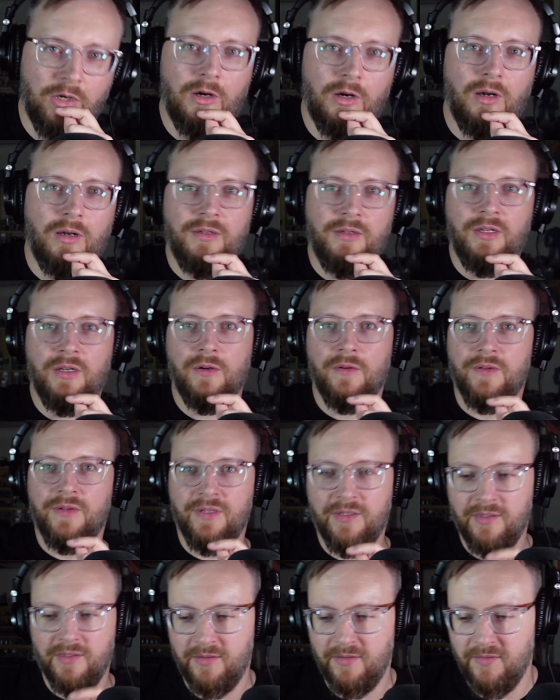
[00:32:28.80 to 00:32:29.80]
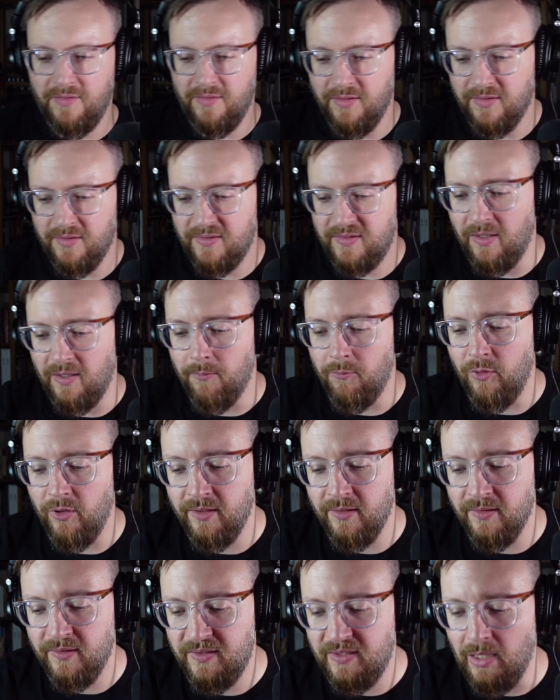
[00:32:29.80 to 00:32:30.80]
the
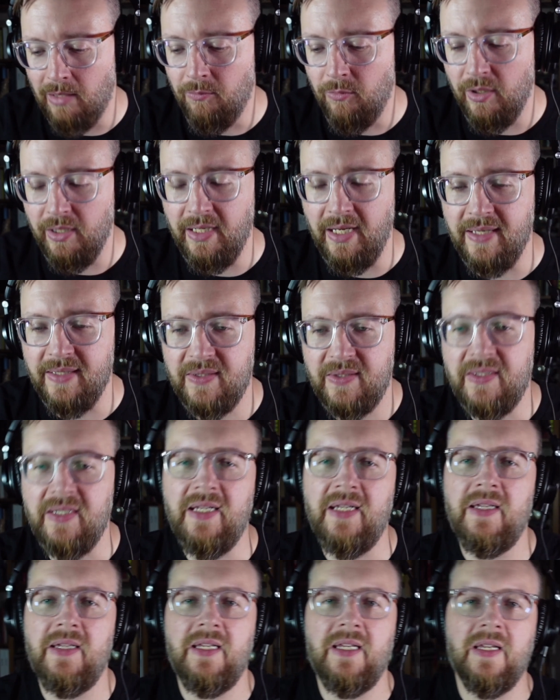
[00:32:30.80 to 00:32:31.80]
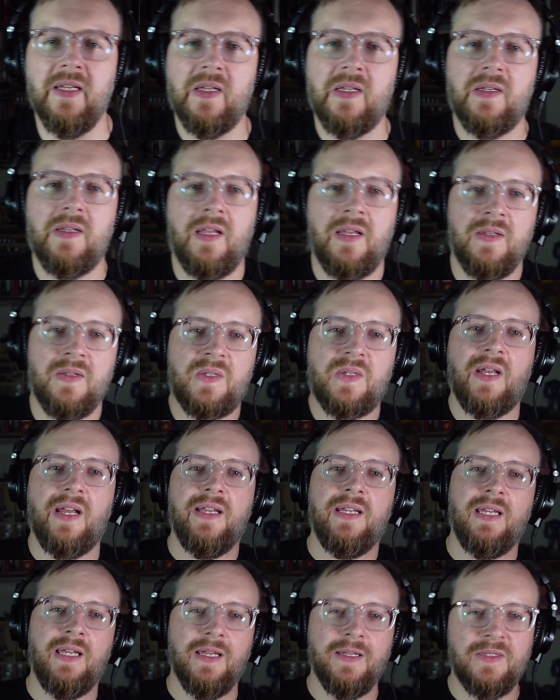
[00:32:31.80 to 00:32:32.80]
someone has seen the
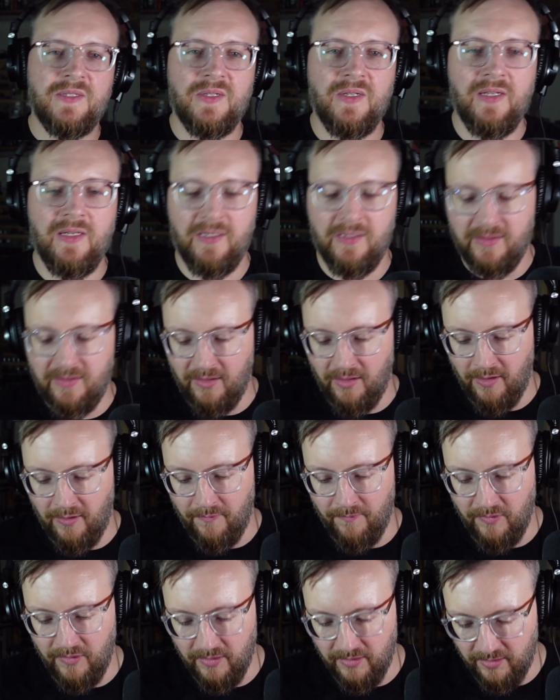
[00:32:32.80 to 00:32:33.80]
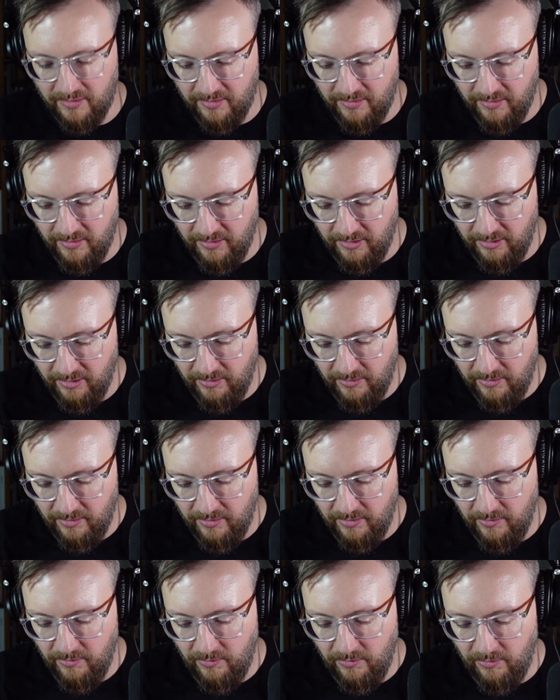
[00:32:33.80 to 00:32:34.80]
inciting incident of the
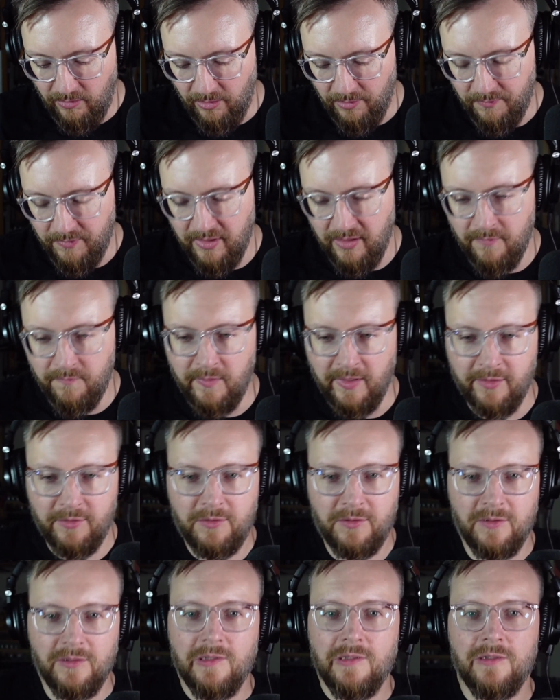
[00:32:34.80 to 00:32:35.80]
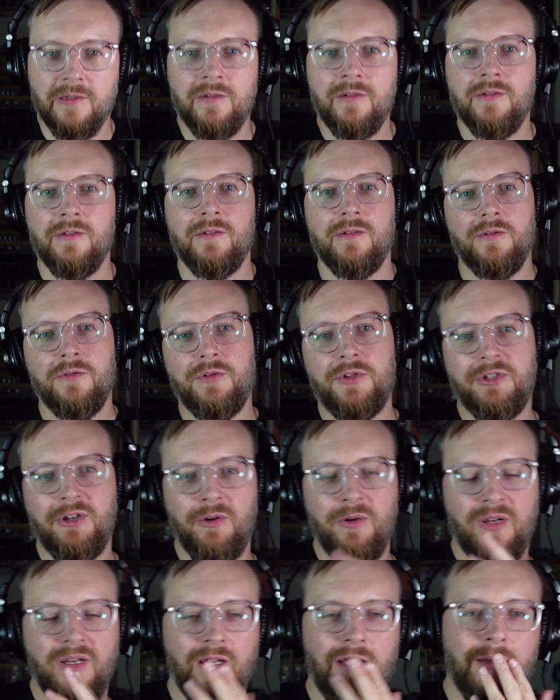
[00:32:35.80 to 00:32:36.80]
adventurer
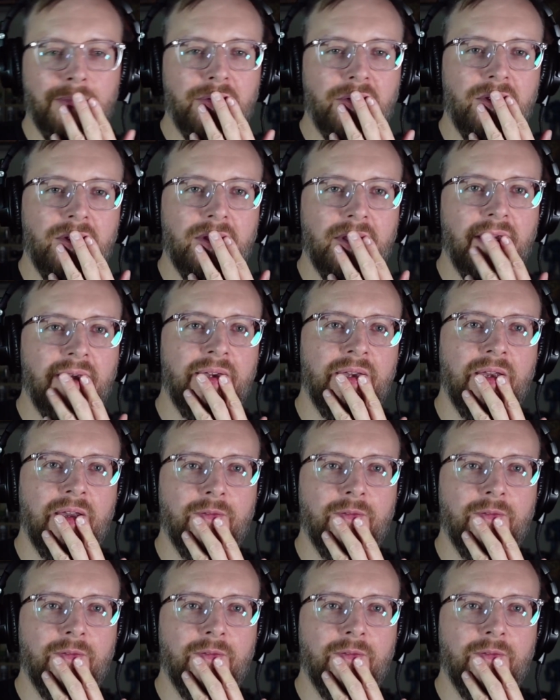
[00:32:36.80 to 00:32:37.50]
showing up, and they've